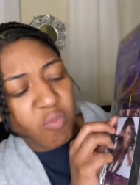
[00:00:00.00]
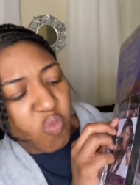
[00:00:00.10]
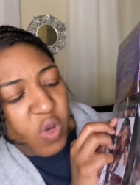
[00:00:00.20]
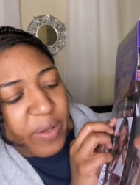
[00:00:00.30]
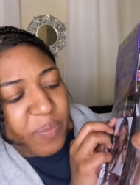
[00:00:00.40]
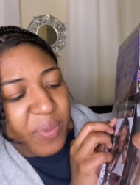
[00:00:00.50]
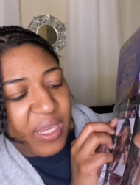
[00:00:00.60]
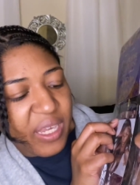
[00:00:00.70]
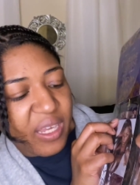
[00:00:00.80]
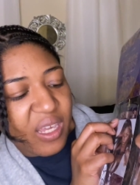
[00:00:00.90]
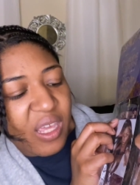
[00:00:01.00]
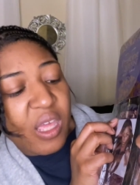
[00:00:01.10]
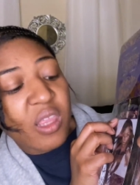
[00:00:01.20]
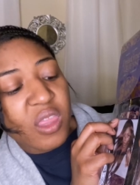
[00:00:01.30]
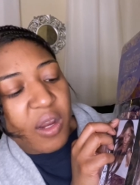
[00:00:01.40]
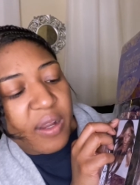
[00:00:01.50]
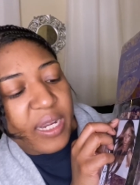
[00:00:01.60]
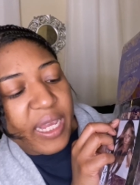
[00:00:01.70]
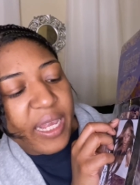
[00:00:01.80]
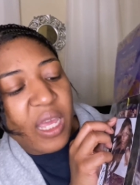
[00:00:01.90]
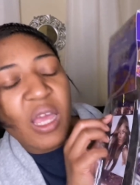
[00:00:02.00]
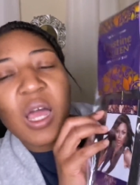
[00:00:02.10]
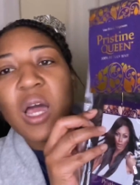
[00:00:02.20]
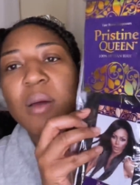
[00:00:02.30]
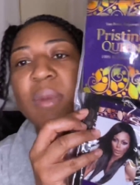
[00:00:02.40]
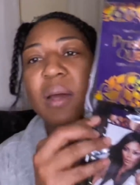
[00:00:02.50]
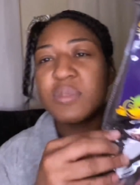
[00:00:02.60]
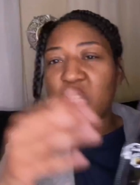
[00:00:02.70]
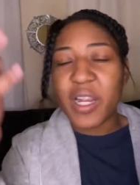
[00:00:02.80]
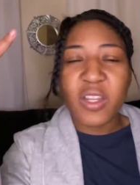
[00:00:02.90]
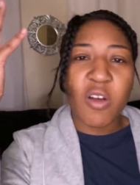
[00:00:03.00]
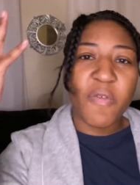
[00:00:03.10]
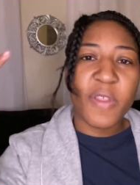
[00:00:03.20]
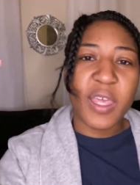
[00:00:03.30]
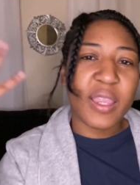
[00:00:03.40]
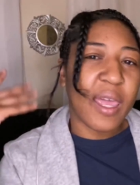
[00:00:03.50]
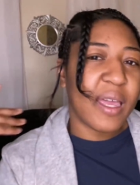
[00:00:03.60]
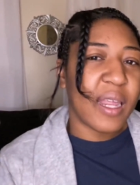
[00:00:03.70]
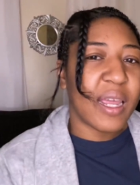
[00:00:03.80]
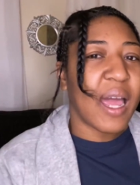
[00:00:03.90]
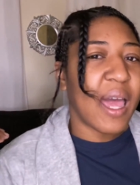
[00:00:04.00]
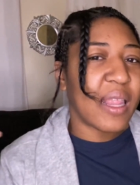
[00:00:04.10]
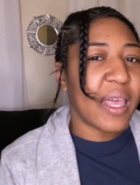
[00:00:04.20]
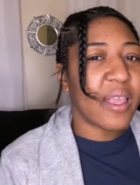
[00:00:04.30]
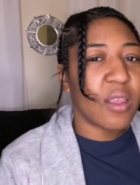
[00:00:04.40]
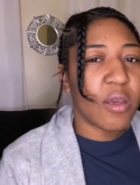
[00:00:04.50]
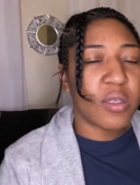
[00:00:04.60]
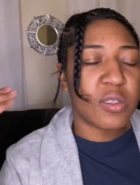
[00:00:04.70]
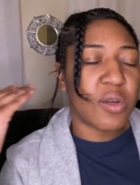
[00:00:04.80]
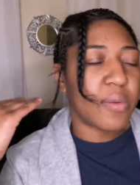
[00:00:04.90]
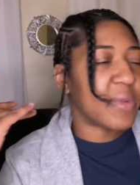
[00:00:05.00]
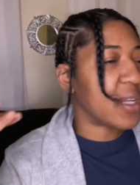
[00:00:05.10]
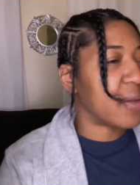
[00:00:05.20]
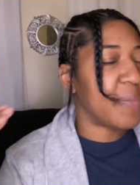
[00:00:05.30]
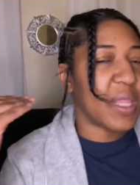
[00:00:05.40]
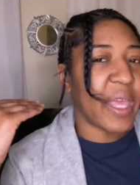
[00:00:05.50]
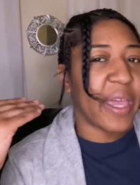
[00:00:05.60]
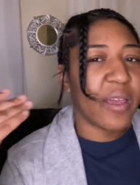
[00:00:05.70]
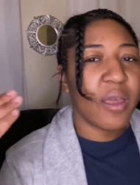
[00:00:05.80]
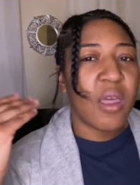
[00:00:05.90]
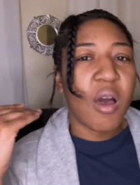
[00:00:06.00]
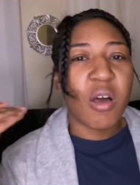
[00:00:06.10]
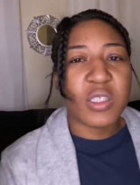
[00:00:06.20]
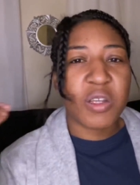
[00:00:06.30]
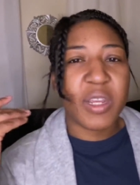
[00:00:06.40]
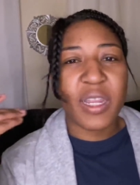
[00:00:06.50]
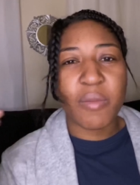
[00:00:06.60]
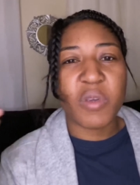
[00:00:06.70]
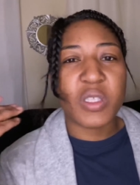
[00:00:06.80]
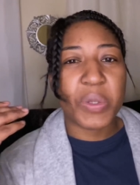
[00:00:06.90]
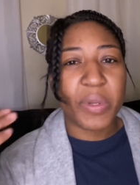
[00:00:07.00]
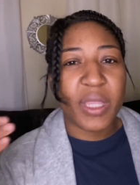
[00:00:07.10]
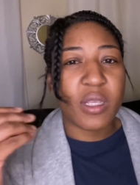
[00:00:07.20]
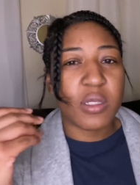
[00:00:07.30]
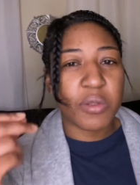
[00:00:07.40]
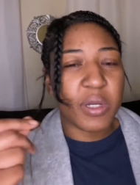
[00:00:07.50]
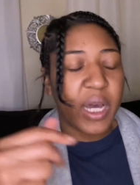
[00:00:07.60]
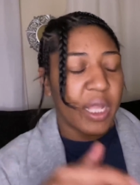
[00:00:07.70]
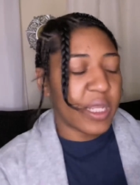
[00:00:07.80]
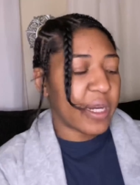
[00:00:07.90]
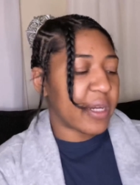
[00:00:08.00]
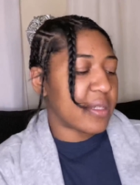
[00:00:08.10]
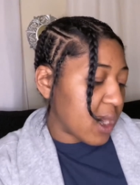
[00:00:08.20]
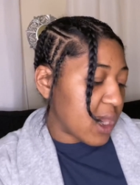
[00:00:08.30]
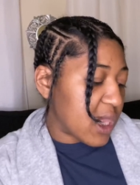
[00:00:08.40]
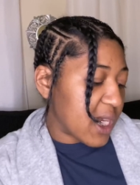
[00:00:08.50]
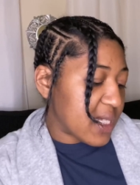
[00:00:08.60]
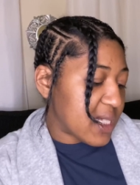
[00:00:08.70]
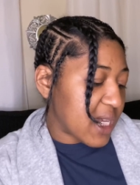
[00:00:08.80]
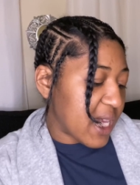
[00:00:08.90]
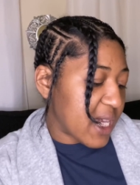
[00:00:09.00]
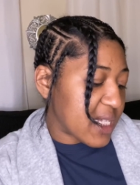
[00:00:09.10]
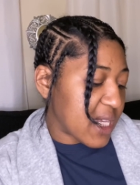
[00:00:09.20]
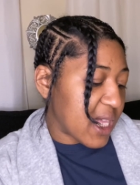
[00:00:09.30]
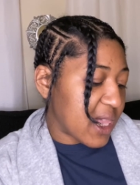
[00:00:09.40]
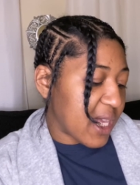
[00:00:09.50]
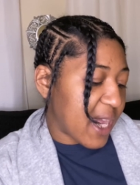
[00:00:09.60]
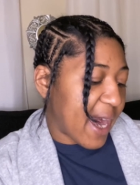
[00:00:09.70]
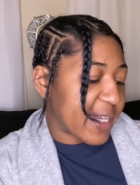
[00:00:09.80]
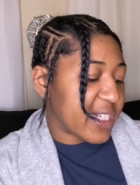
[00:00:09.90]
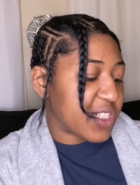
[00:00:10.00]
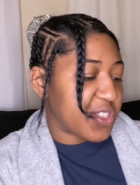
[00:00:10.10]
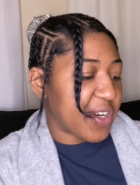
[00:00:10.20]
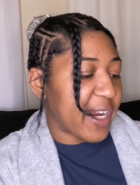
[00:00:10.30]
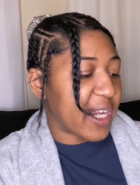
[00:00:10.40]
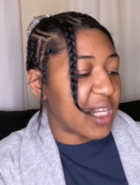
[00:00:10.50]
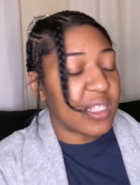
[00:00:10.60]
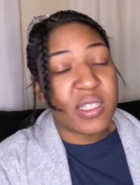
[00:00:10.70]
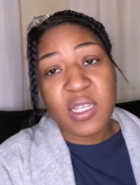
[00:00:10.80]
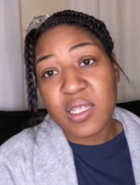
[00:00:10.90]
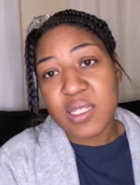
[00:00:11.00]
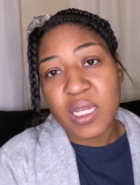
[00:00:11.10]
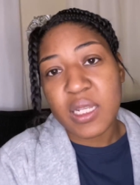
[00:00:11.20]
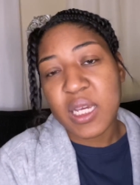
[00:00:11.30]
1B 30. Um, I'm trying to go for like that kind of highlight look. So I'm going to be like alternating between the two colors. This is in the Yaky Straight and it's 16